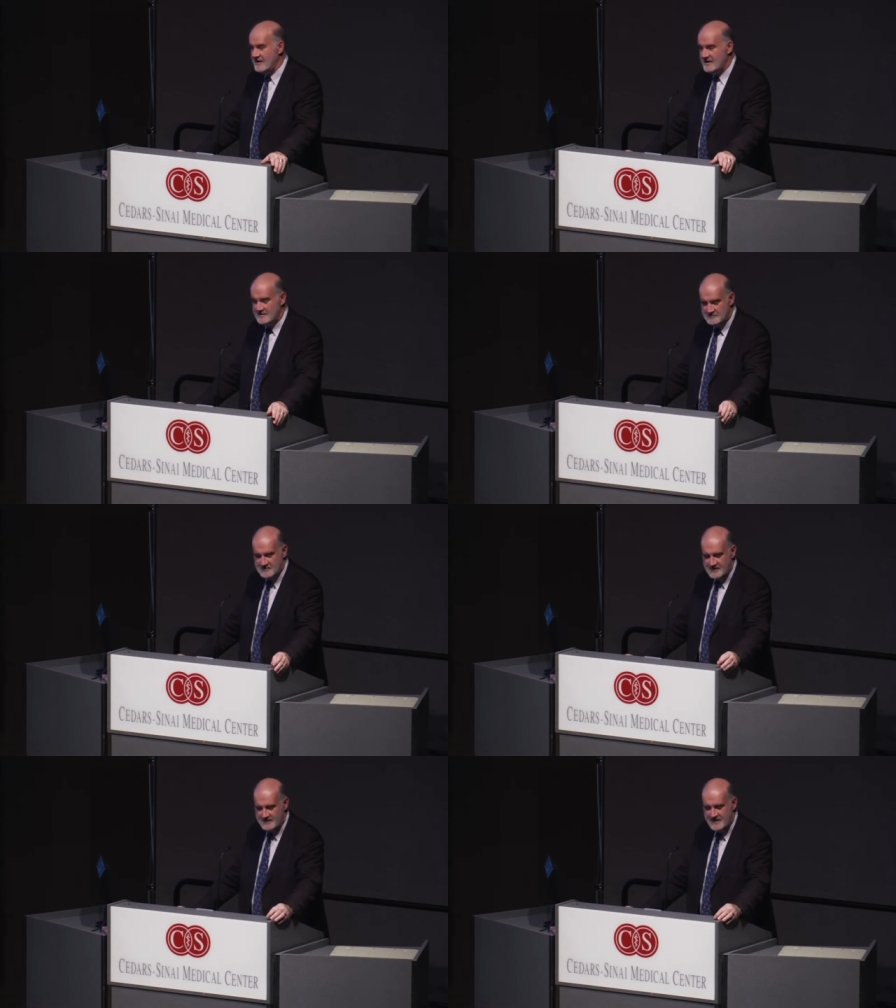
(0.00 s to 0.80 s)
and
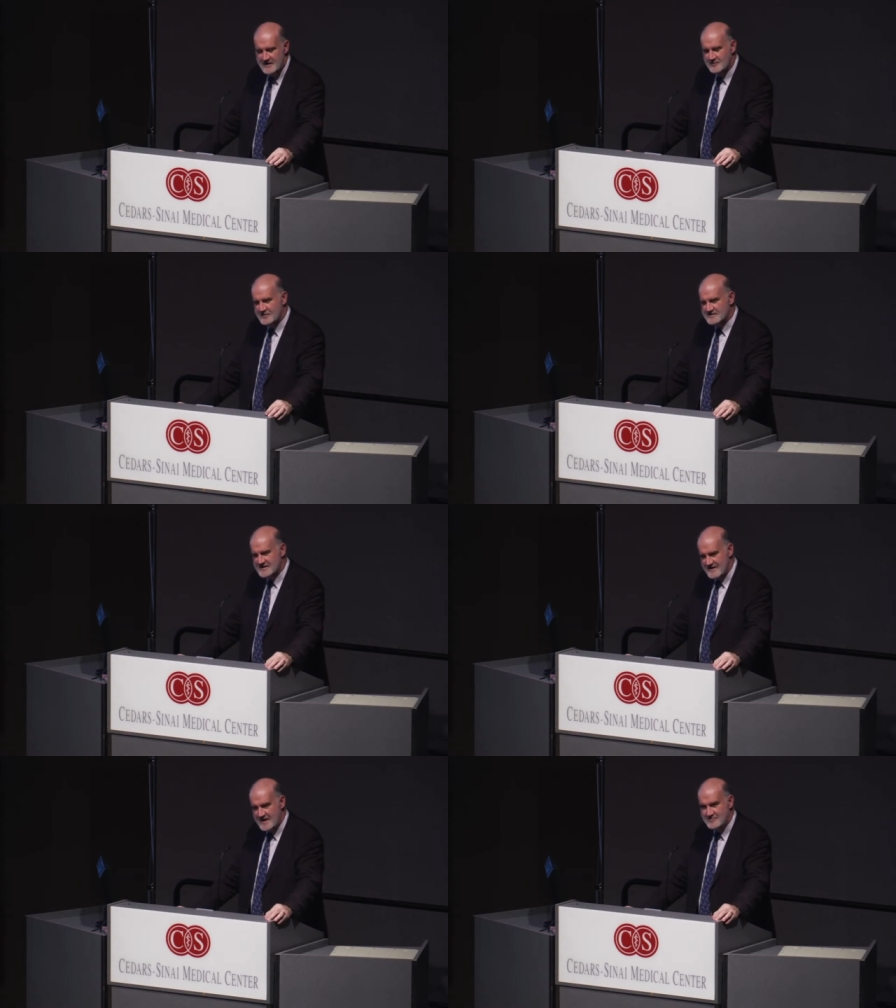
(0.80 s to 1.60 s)
they don't always
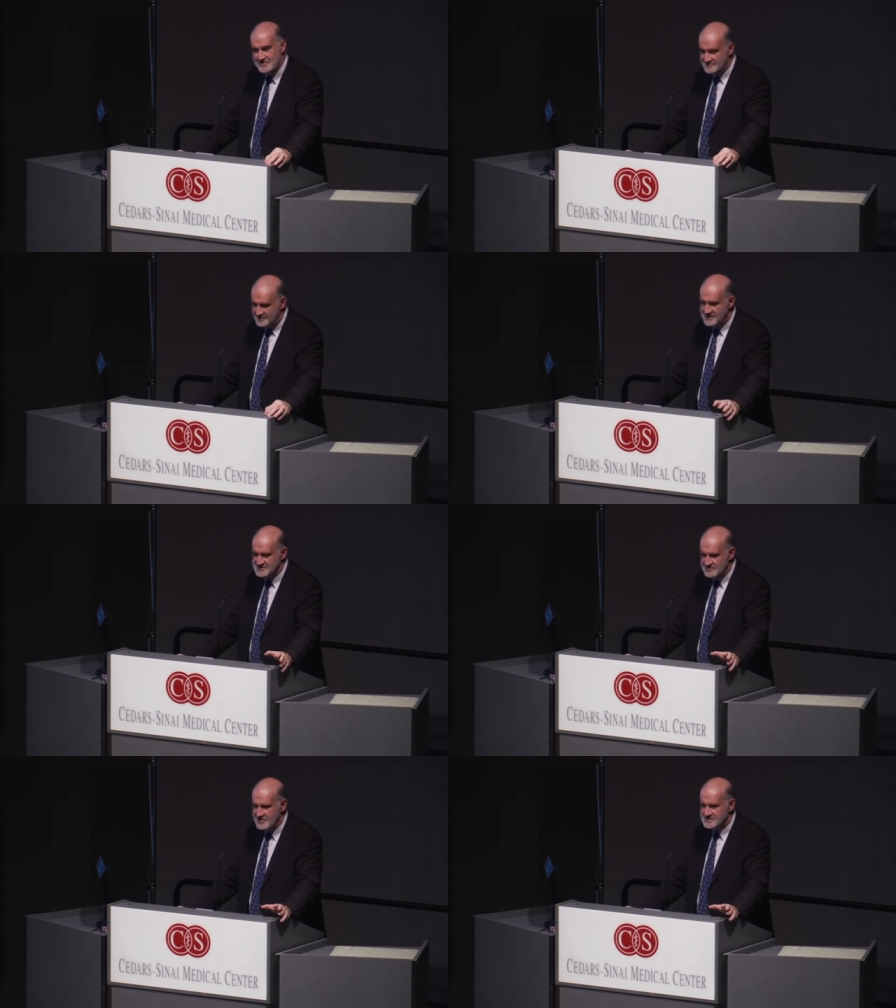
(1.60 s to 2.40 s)
say that, but
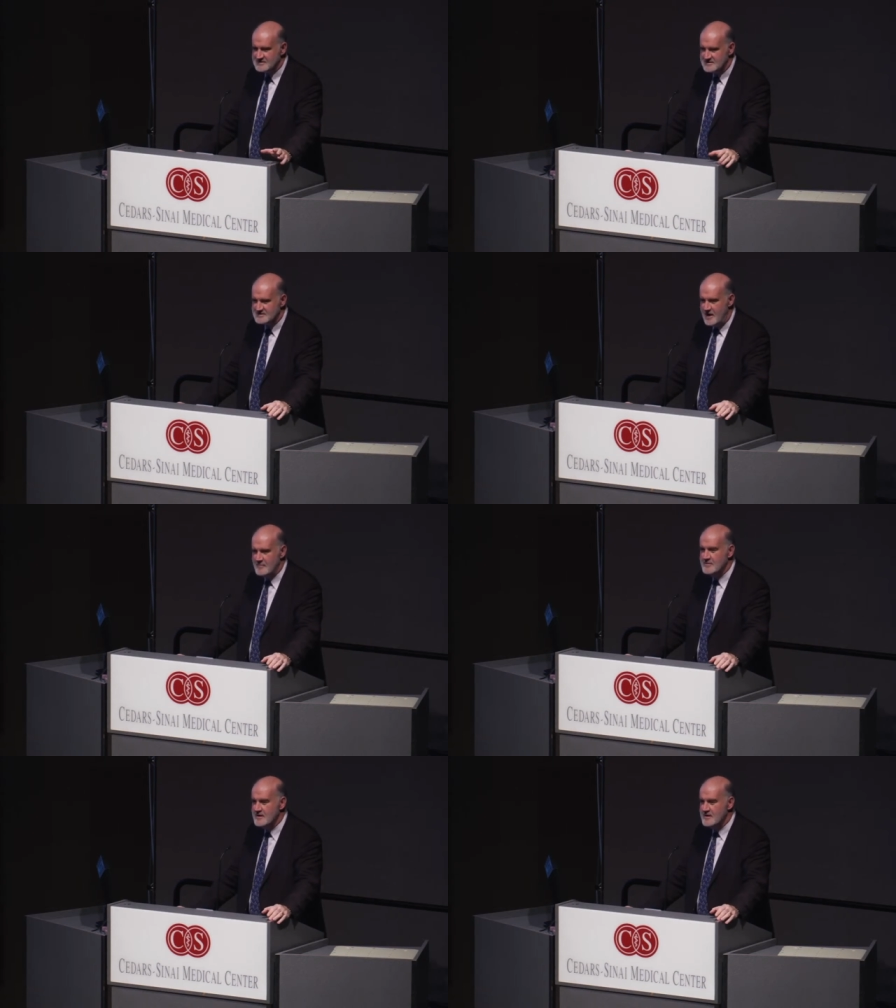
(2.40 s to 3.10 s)
actually most of the time.